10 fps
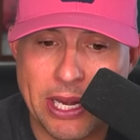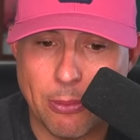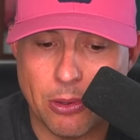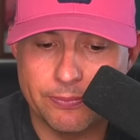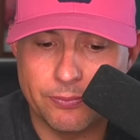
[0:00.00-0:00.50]

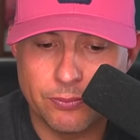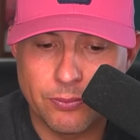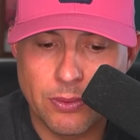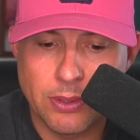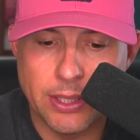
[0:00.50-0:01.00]
anymore.
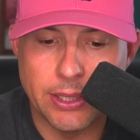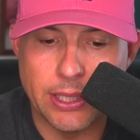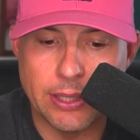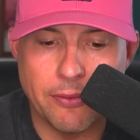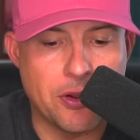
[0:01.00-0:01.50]

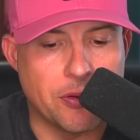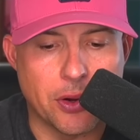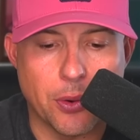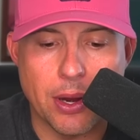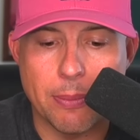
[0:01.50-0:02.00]
Feel for
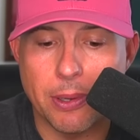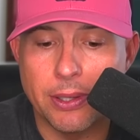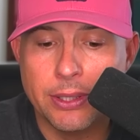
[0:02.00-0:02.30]
your grandpa.